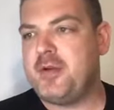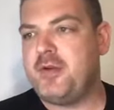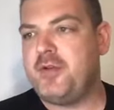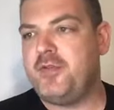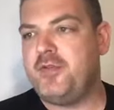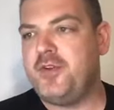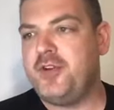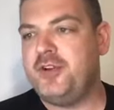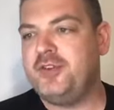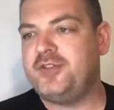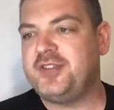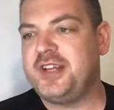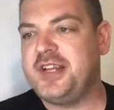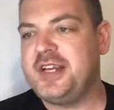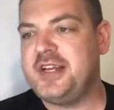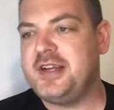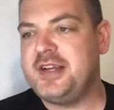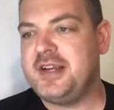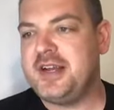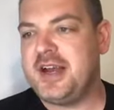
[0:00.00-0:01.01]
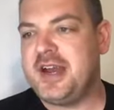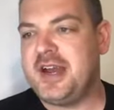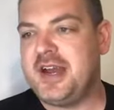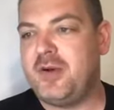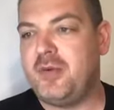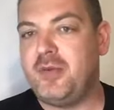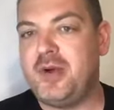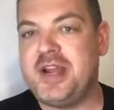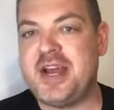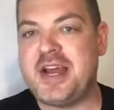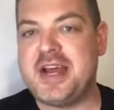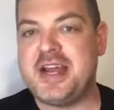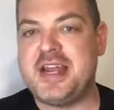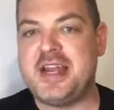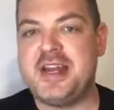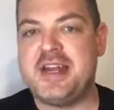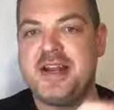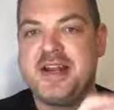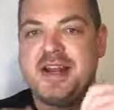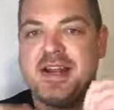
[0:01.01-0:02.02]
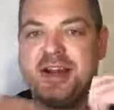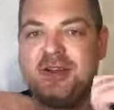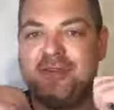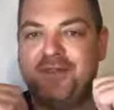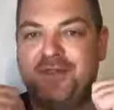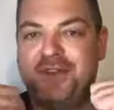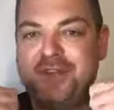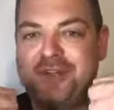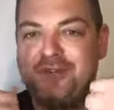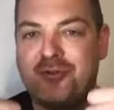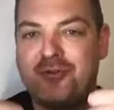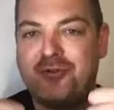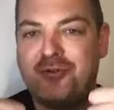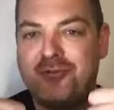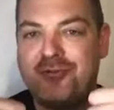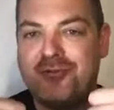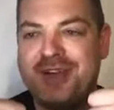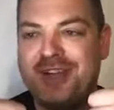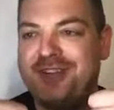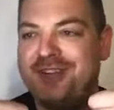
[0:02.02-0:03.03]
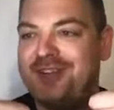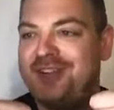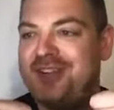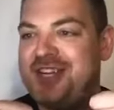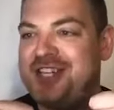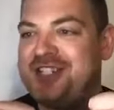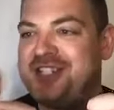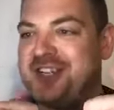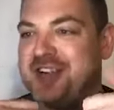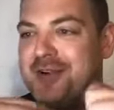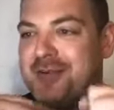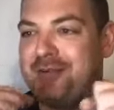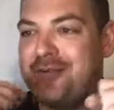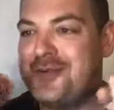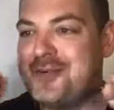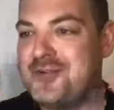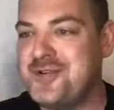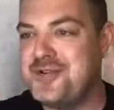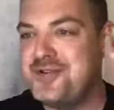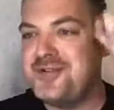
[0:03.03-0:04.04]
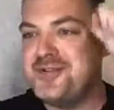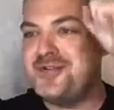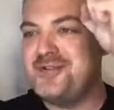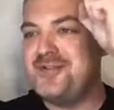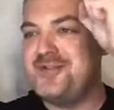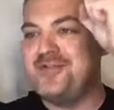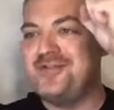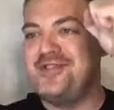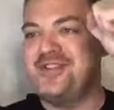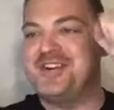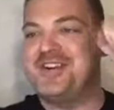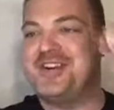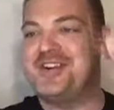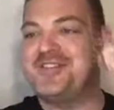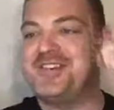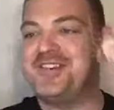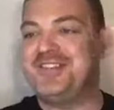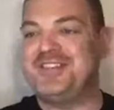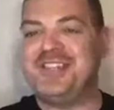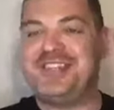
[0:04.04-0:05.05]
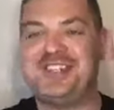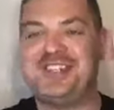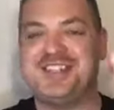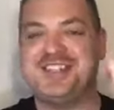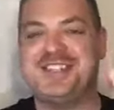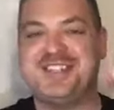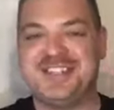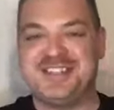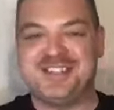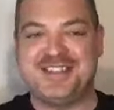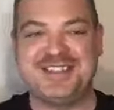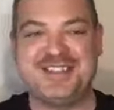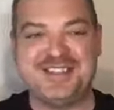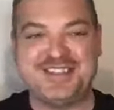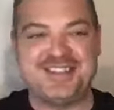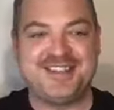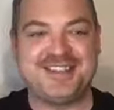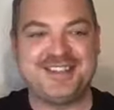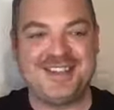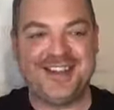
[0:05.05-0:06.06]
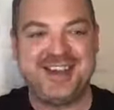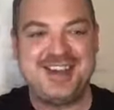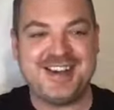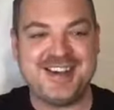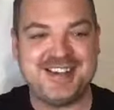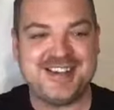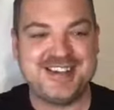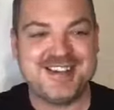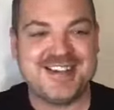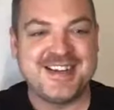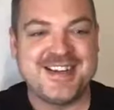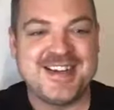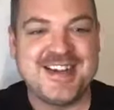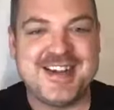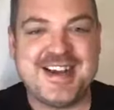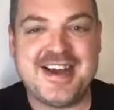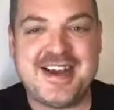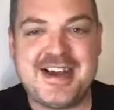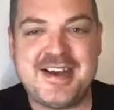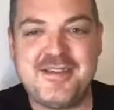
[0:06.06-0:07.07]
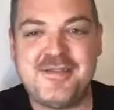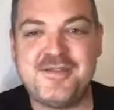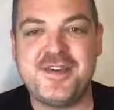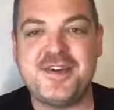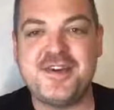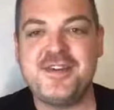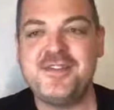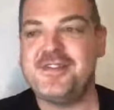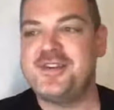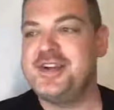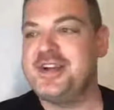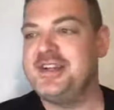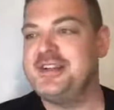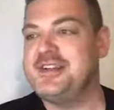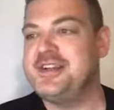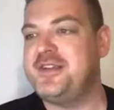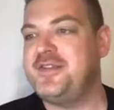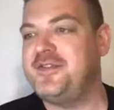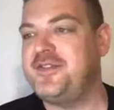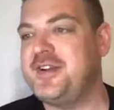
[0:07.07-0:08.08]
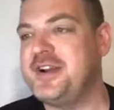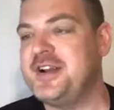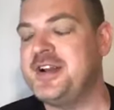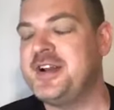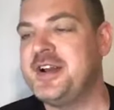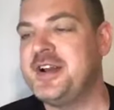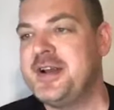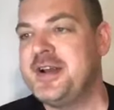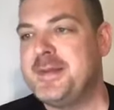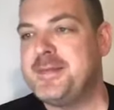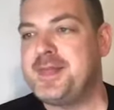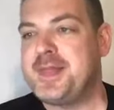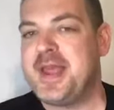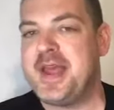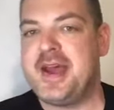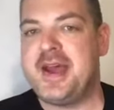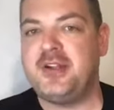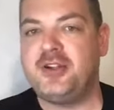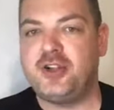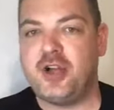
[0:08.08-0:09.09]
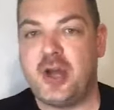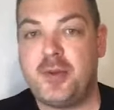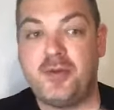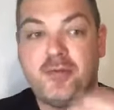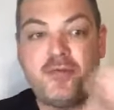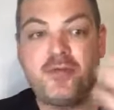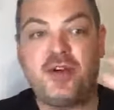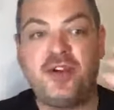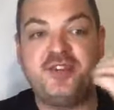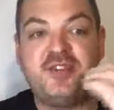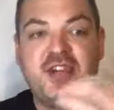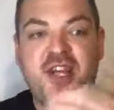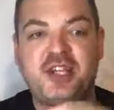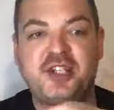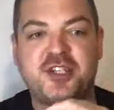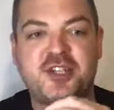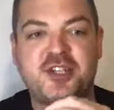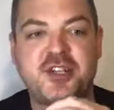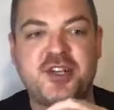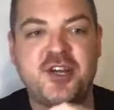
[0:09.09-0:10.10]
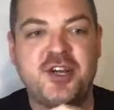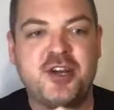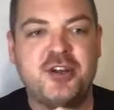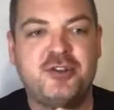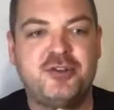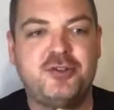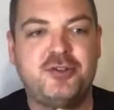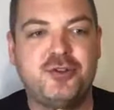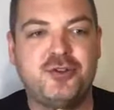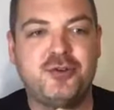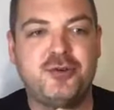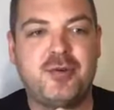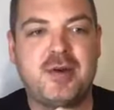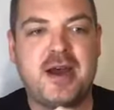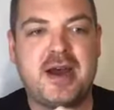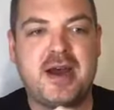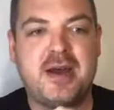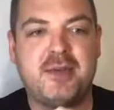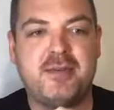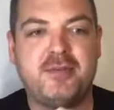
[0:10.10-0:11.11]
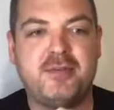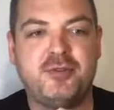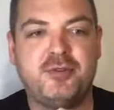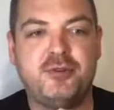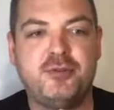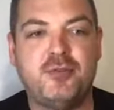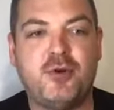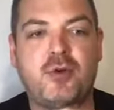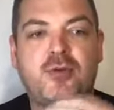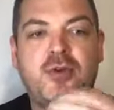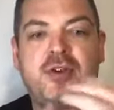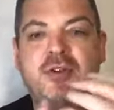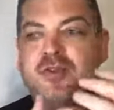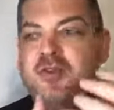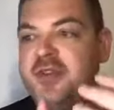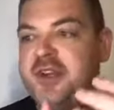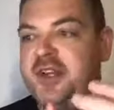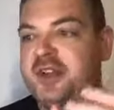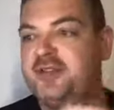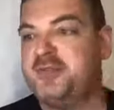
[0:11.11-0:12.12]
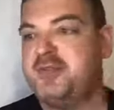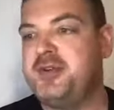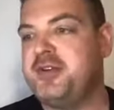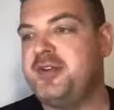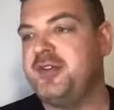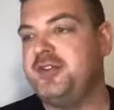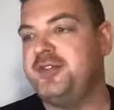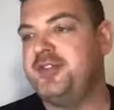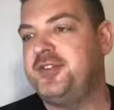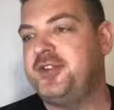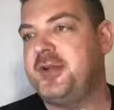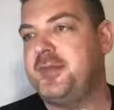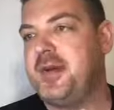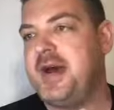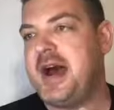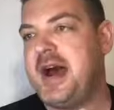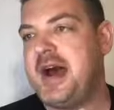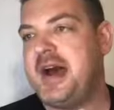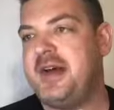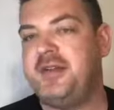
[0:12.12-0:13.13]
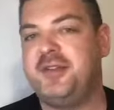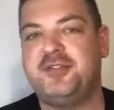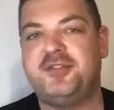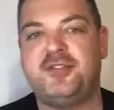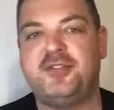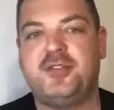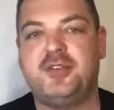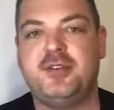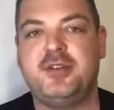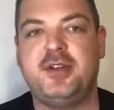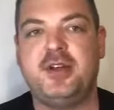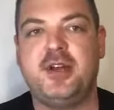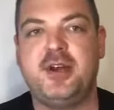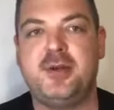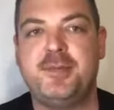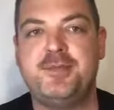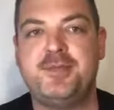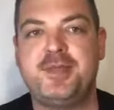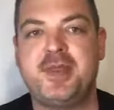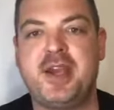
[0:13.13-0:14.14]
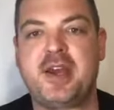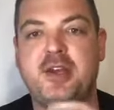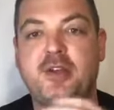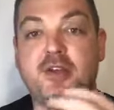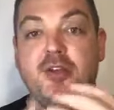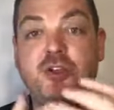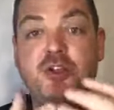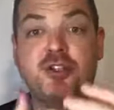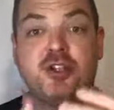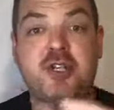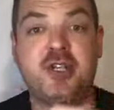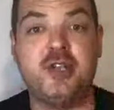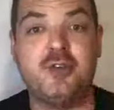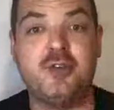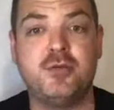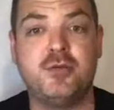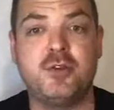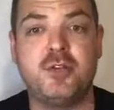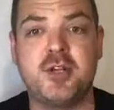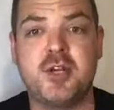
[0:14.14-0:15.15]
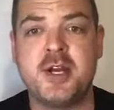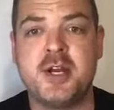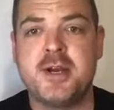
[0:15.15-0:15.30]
firstly, we are in an official recession. Woohoo! We're in a recession, right? Very, very different type of recession to what we've experienced in the past. You know, usually you would